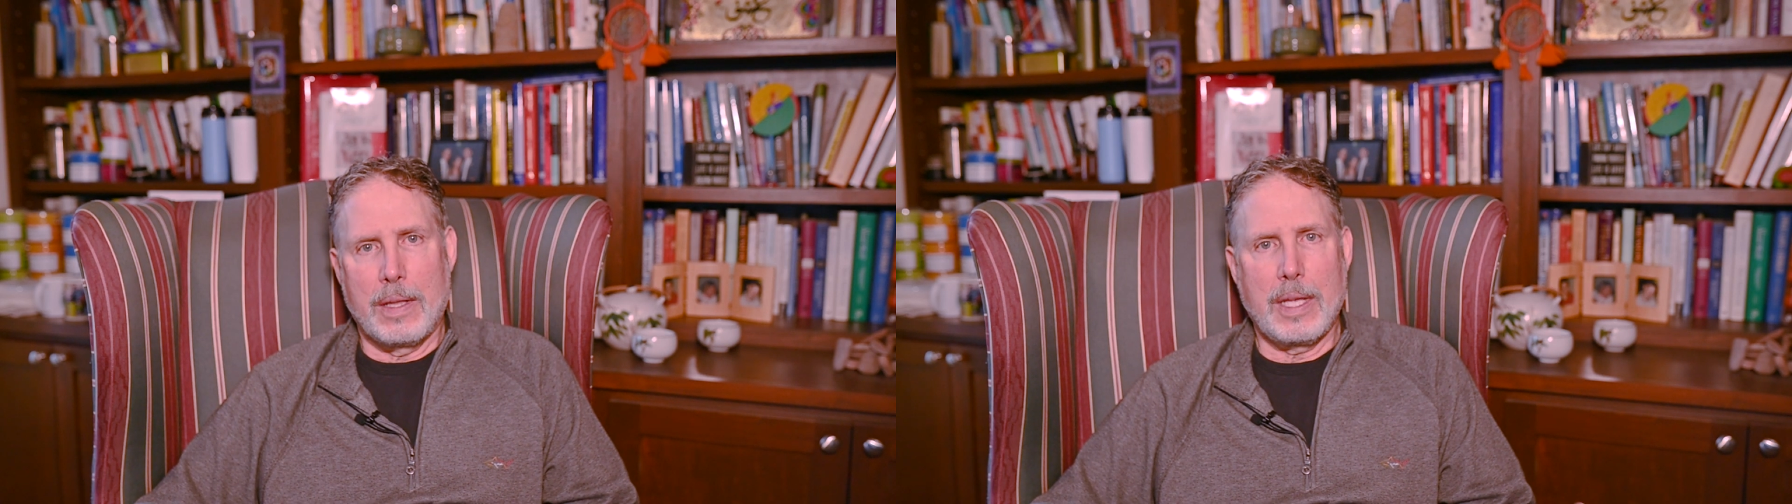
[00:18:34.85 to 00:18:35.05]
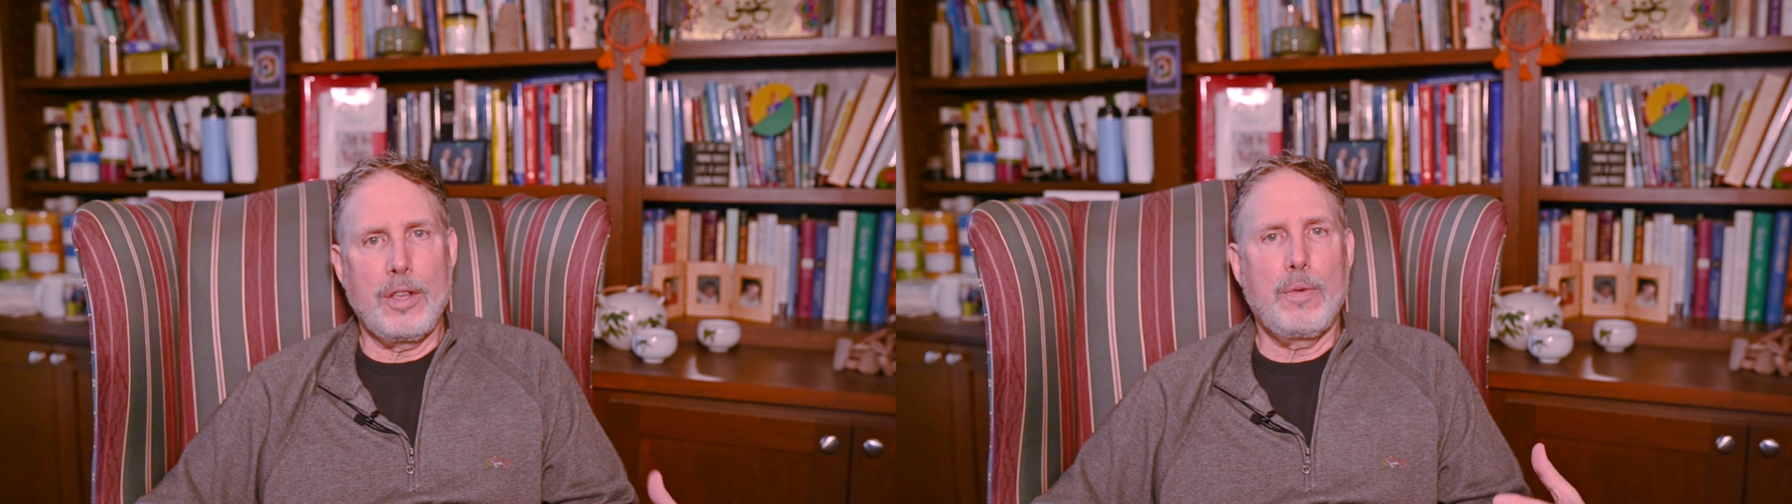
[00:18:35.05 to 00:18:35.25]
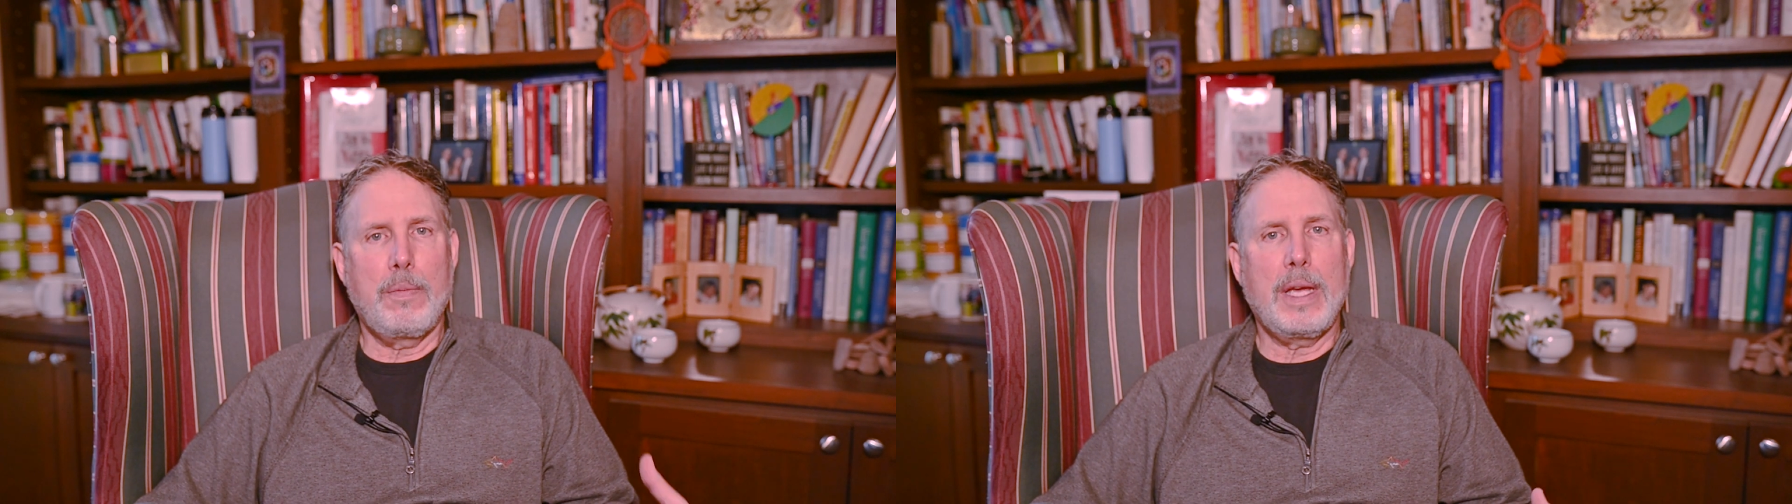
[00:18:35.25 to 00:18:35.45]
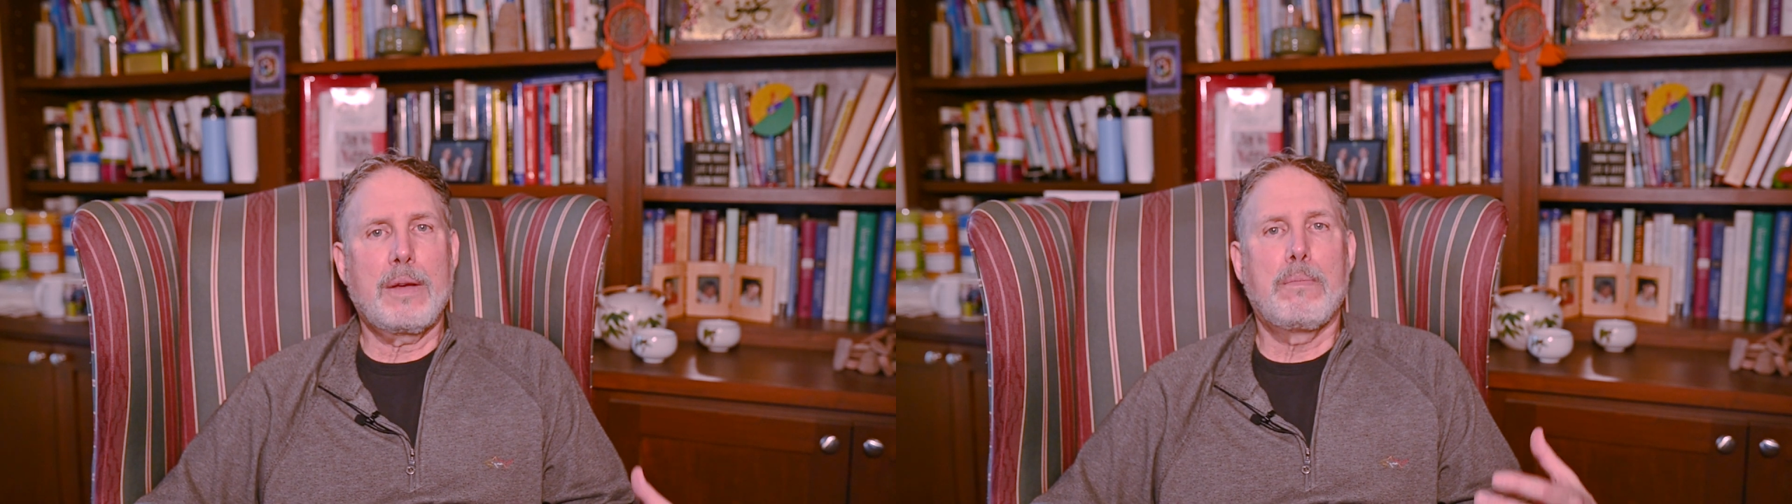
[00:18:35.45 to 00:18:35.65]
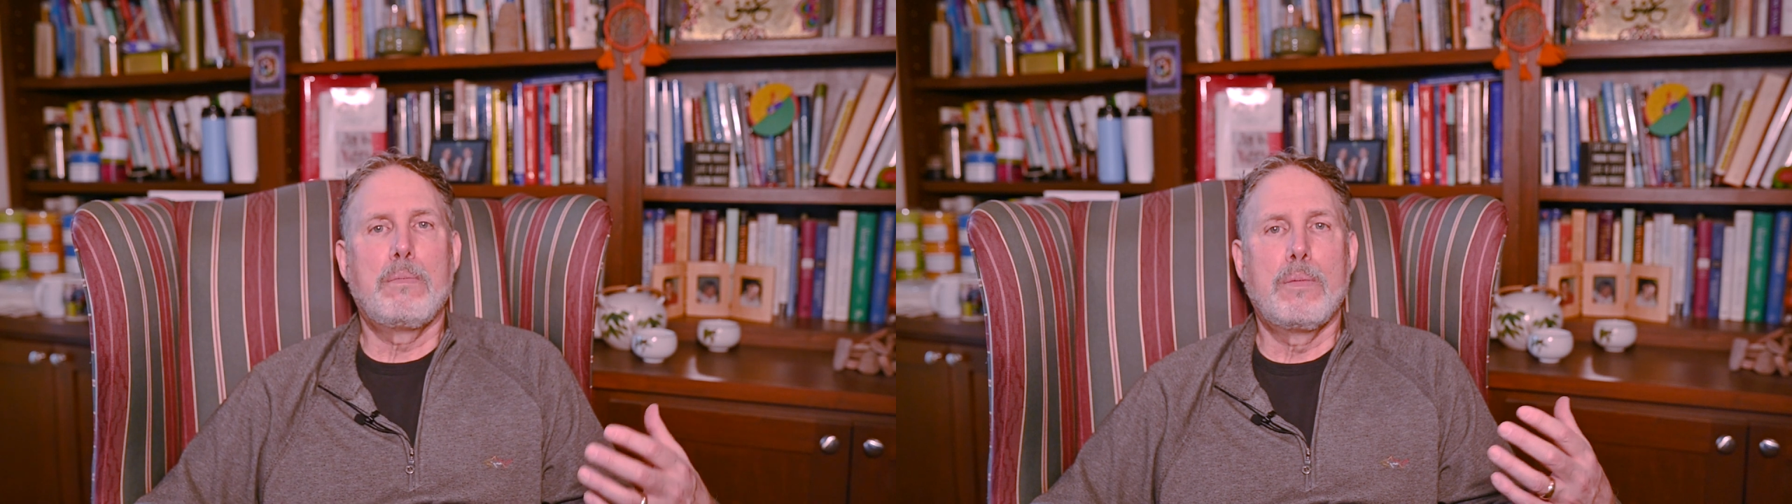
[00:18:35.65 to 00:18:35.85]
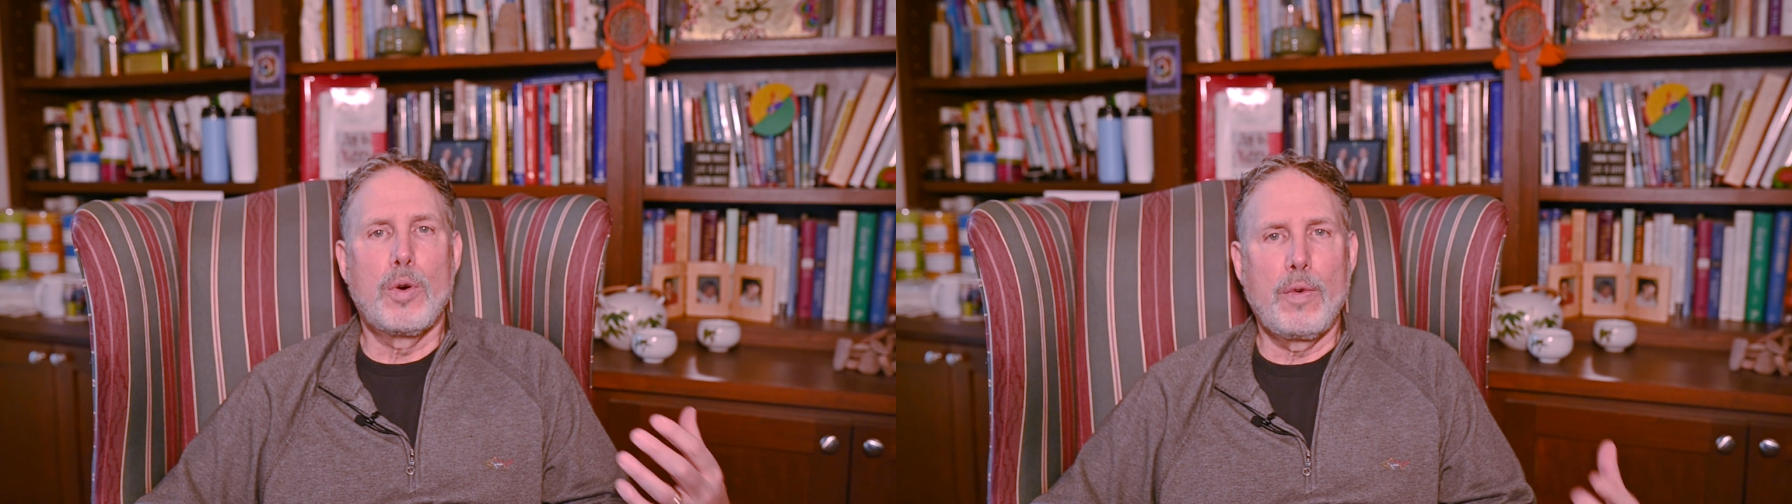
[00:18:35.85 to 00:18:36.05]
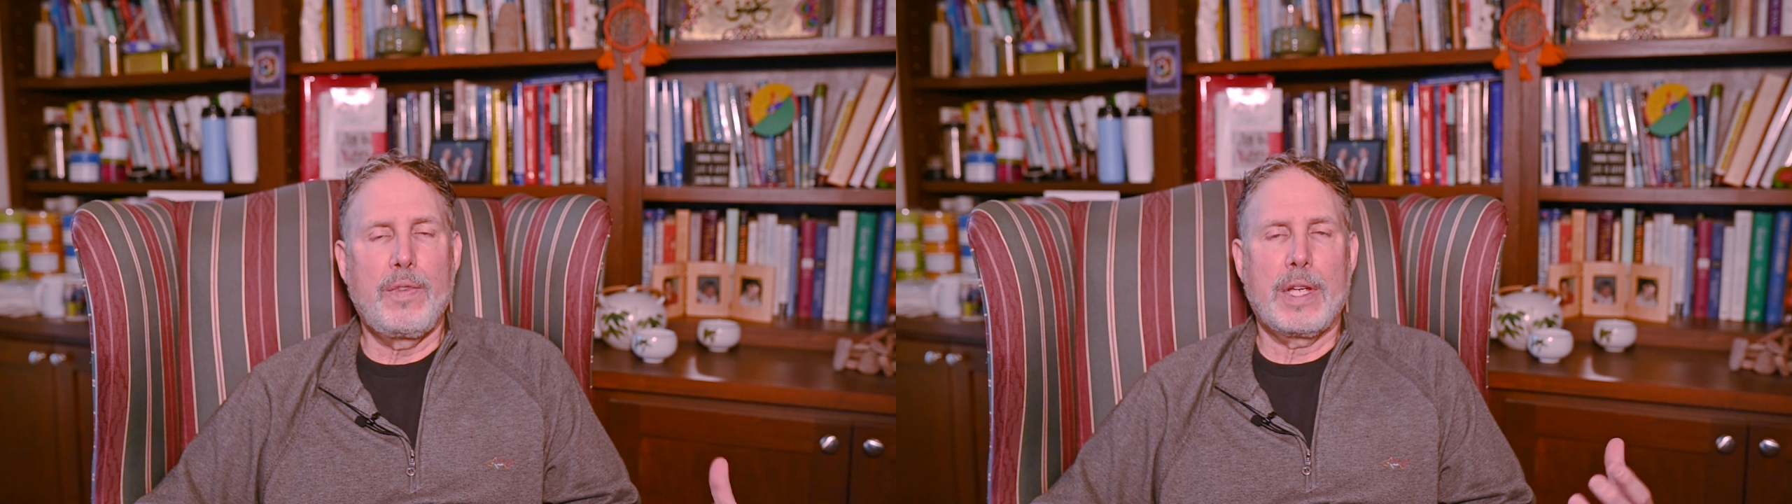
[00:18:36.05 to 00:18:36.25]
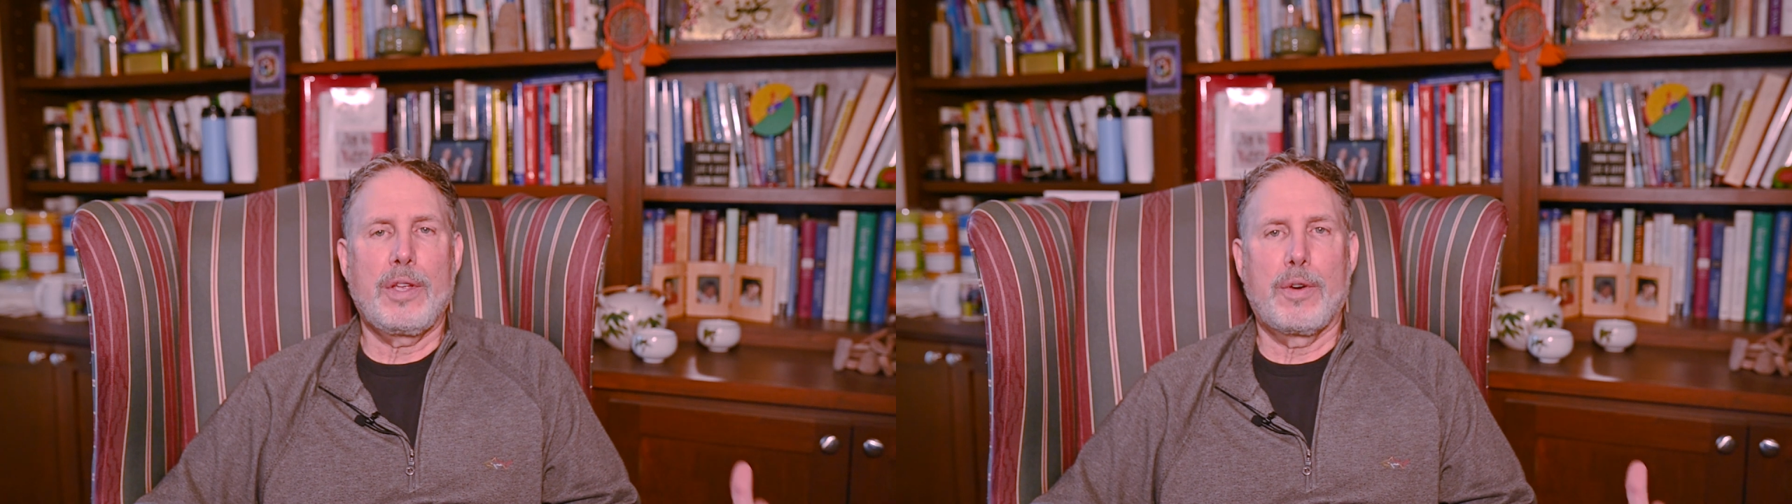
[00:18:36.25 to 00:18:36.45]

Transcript: that you make moving